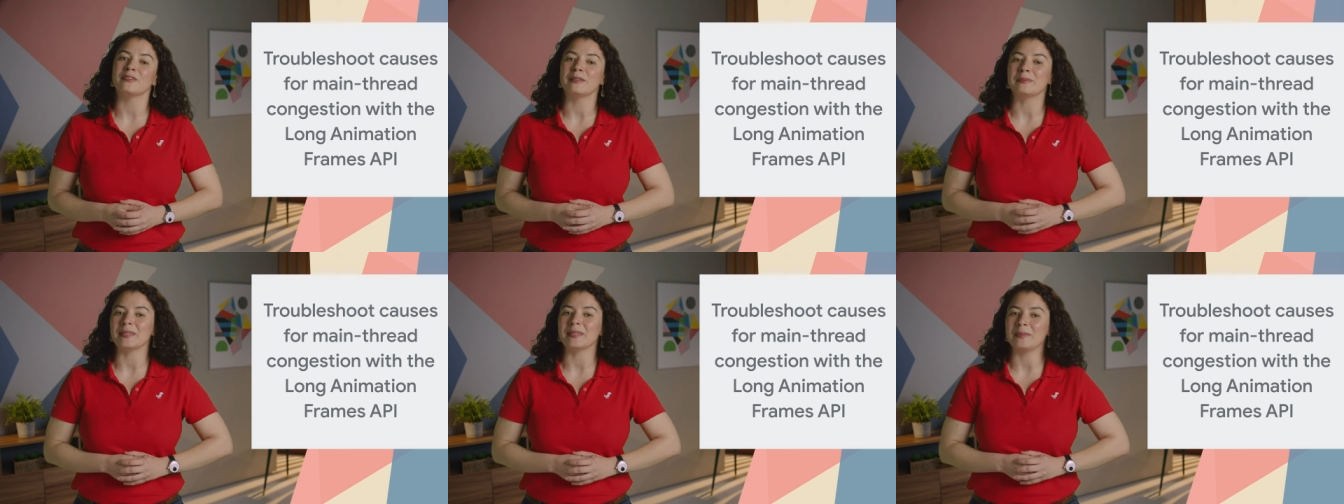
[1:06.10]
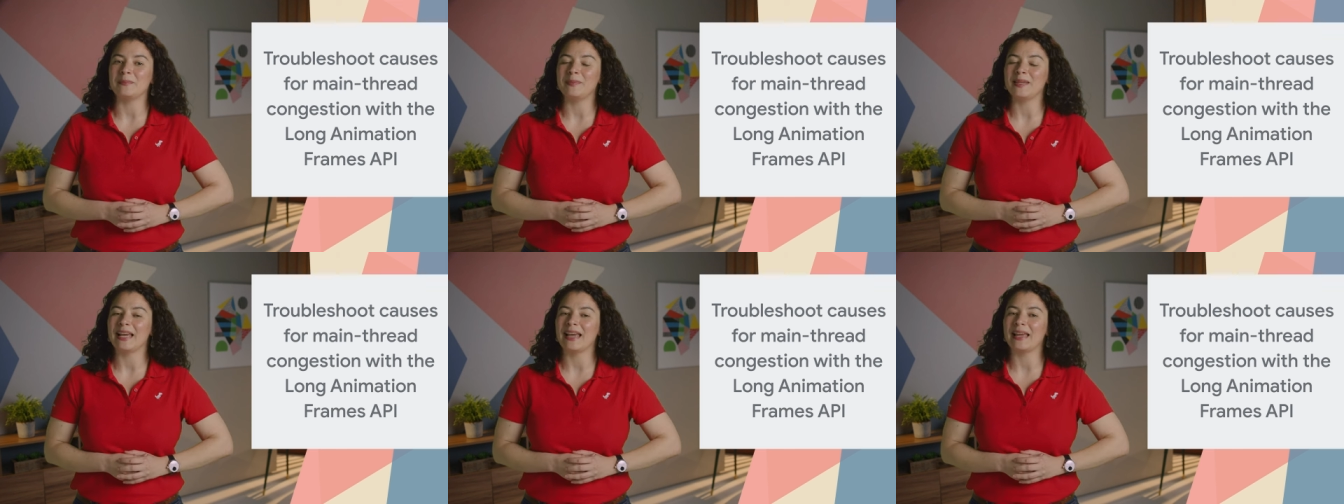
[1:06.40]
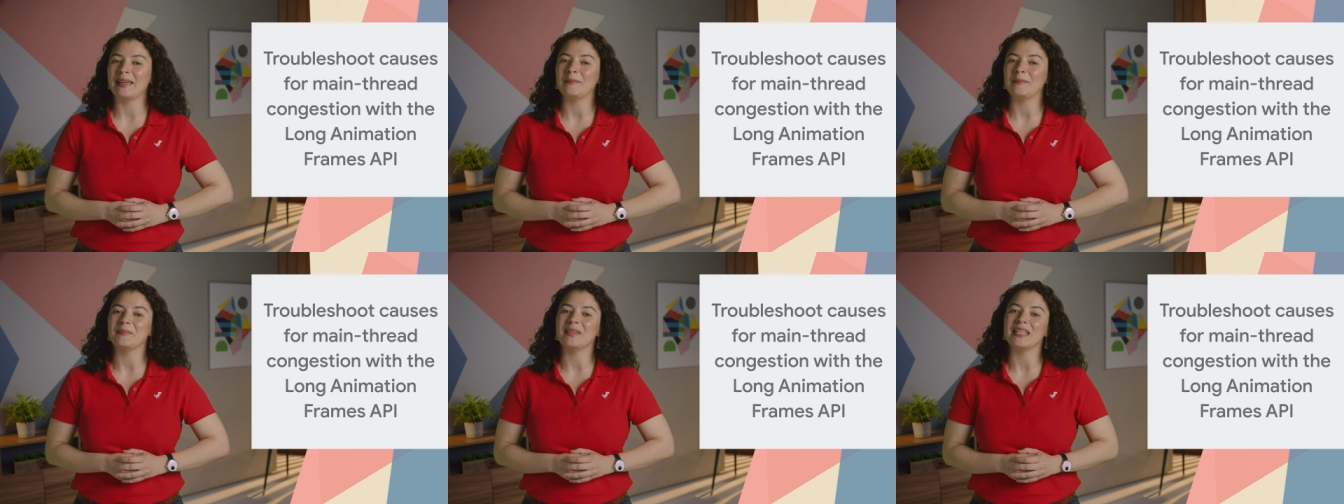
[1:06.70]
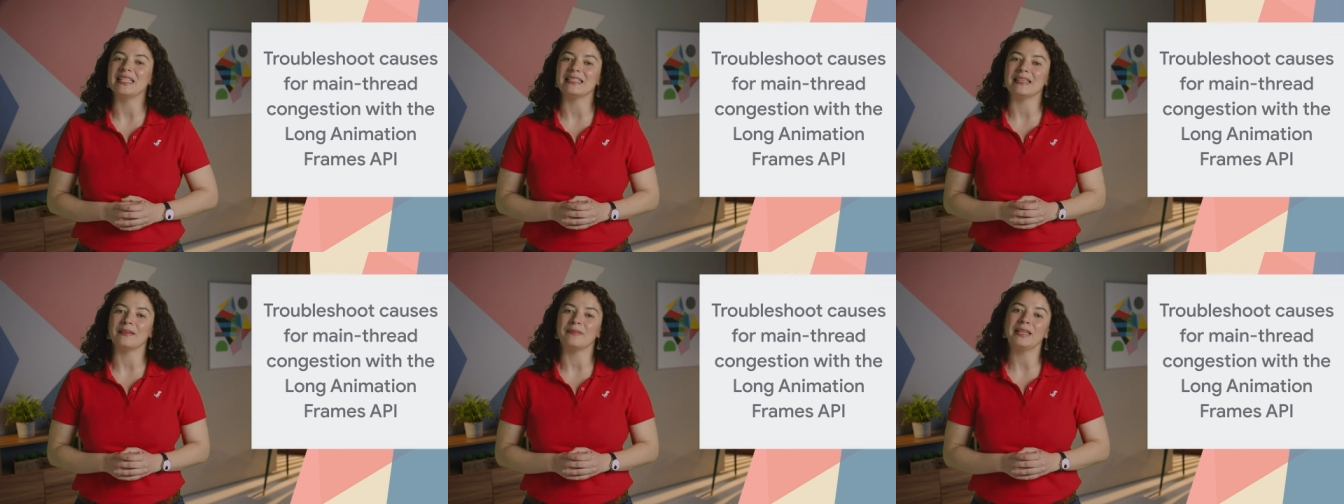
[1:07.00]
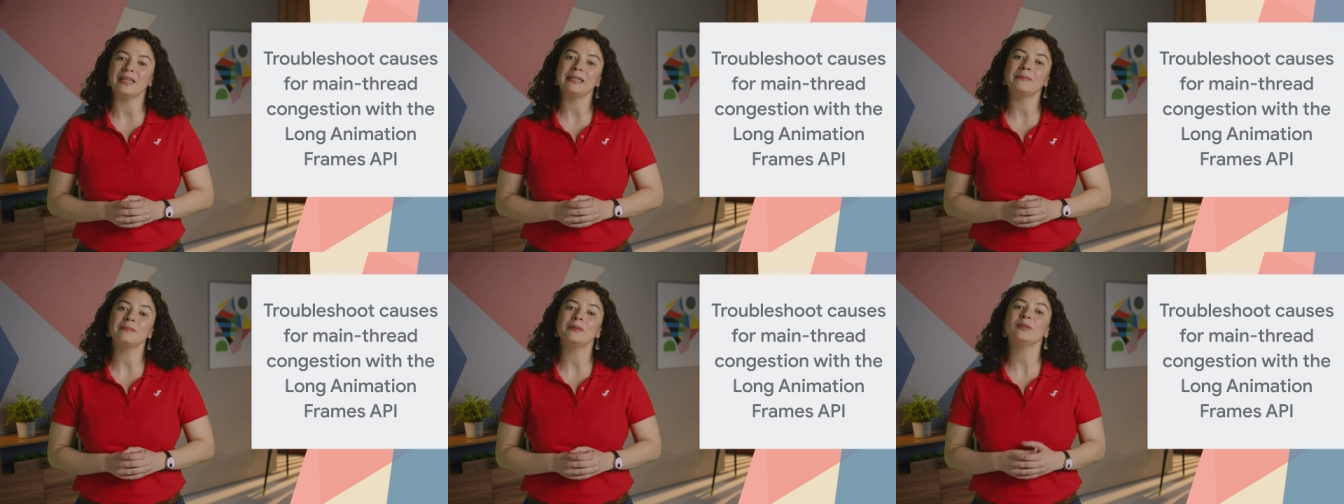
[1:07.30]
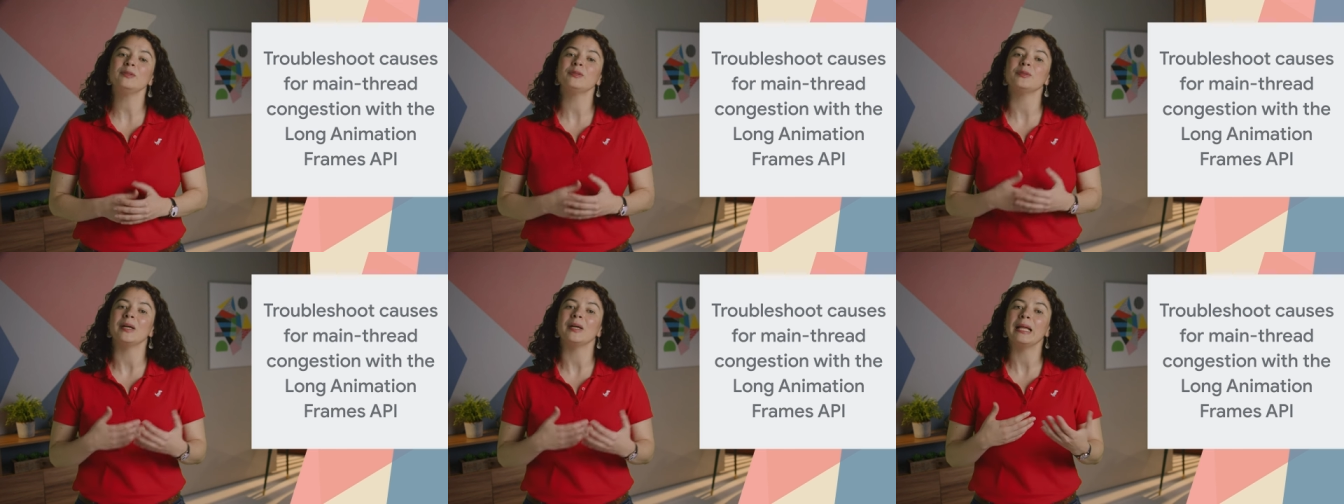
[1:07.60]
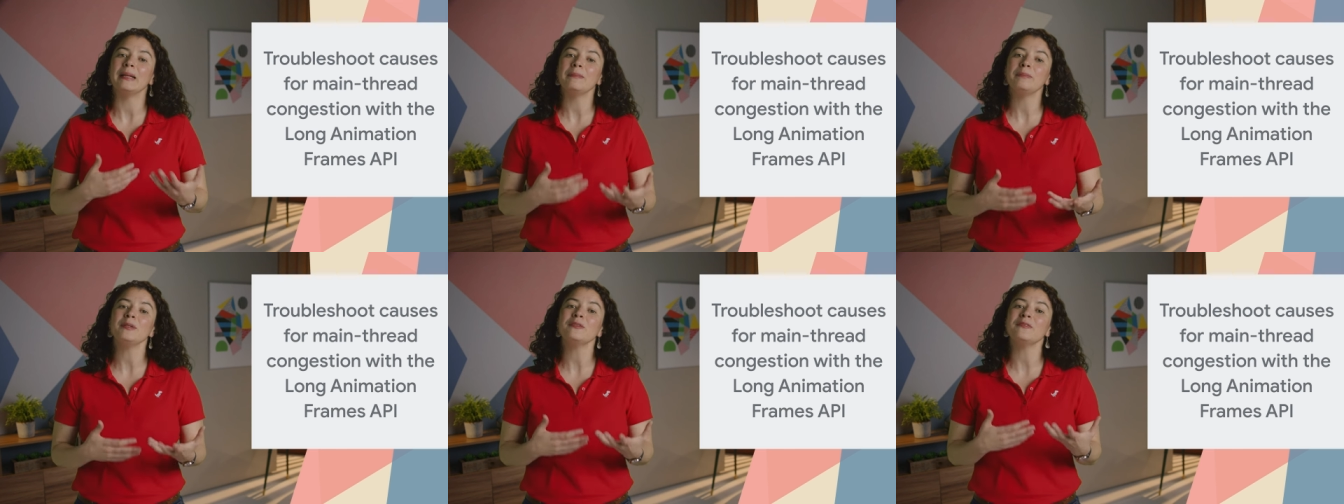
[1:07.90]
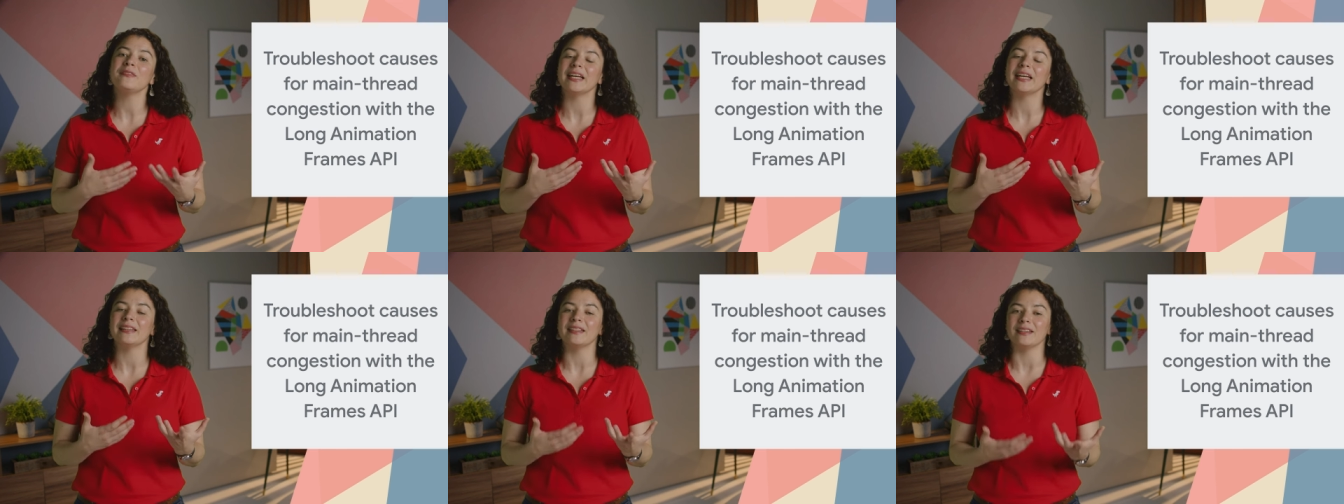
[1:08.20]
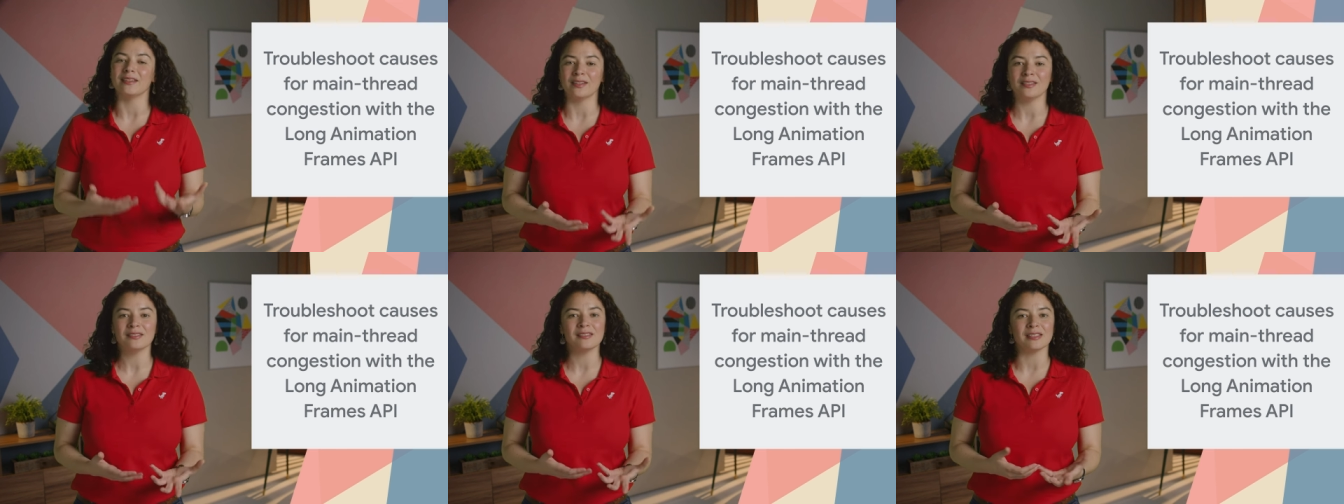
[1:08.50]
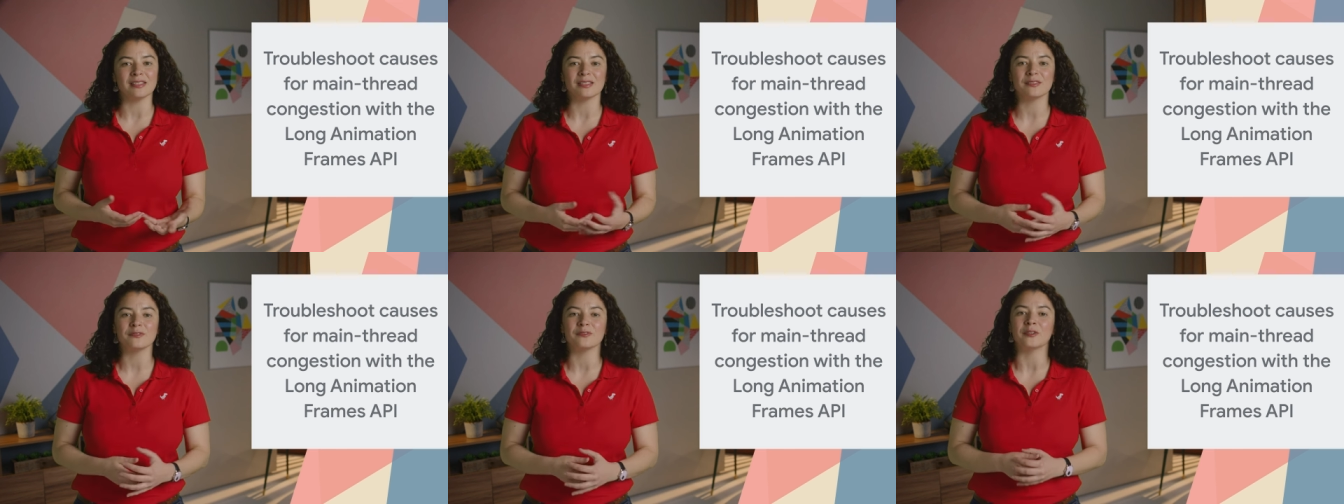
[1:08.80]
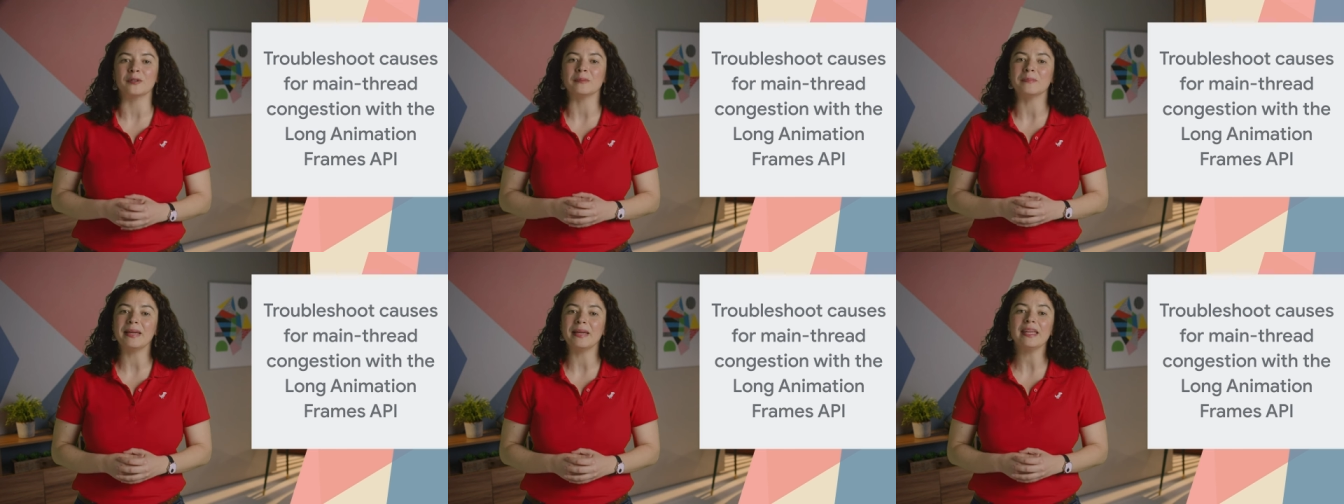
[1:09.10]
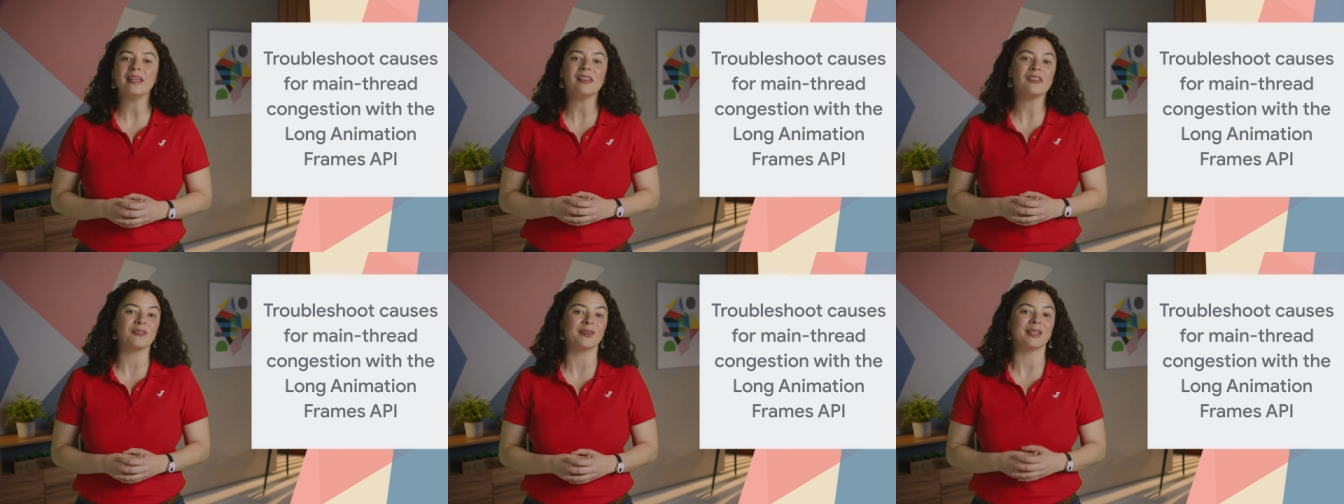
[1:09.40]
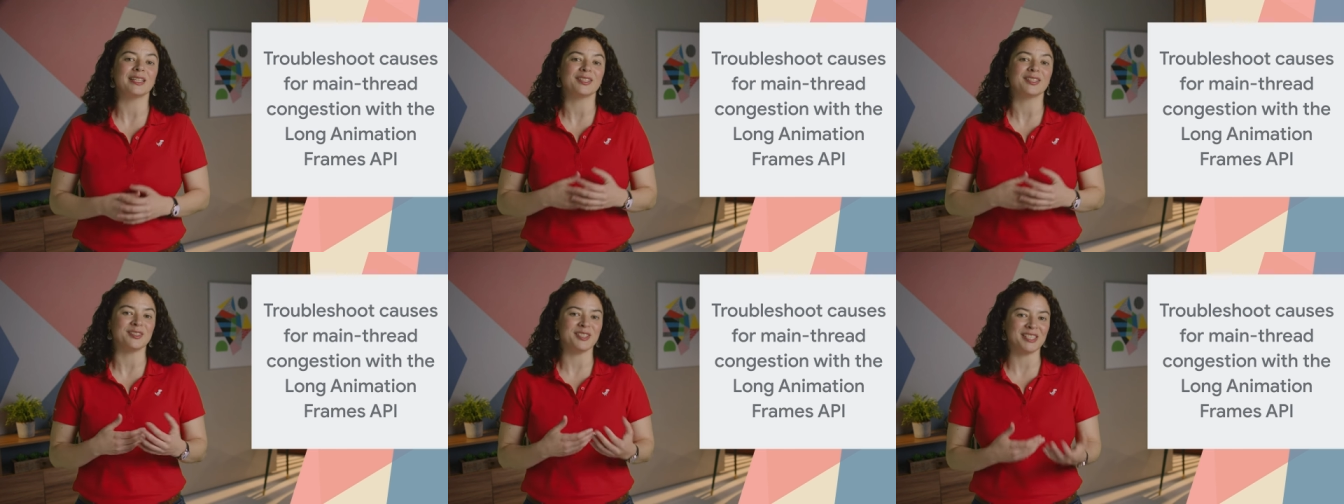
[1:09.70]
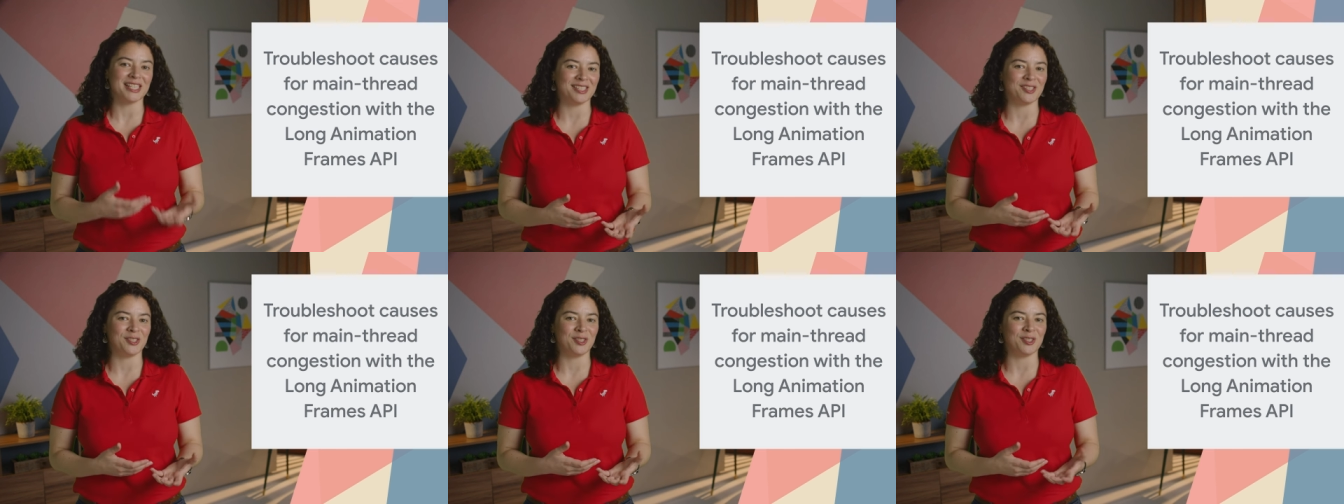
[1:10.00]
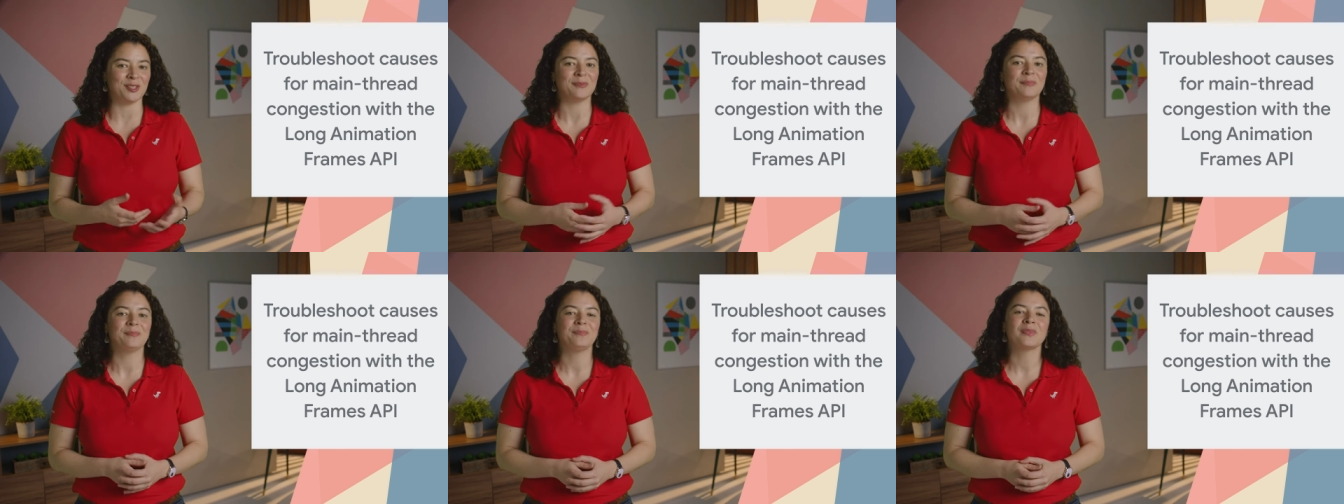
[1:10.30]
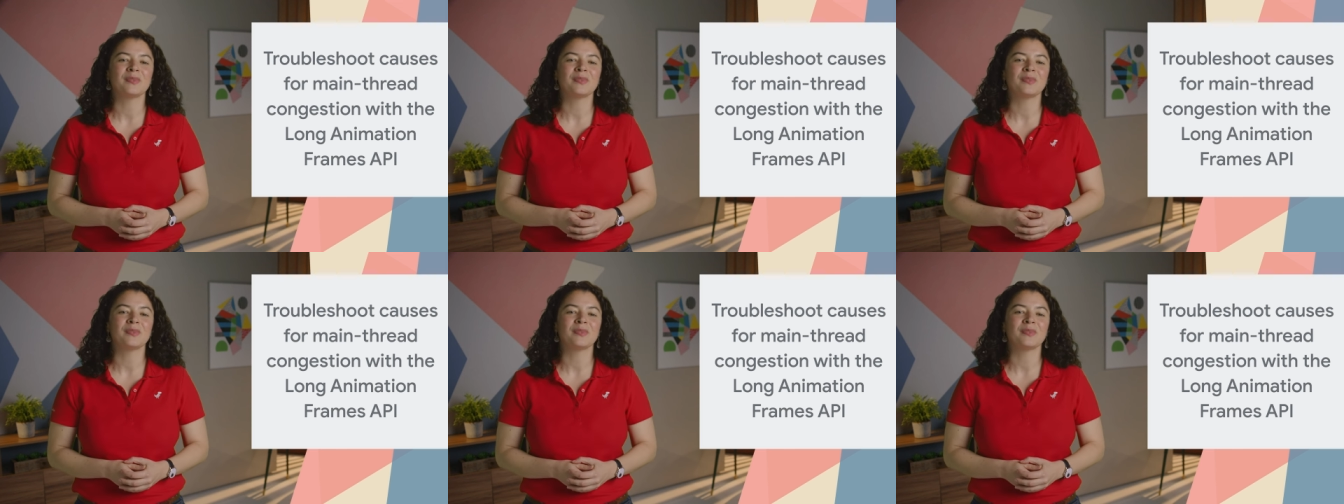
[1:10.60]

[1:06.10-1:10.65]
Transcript: Frames A P I is available to help you find the causes for main thread congestion,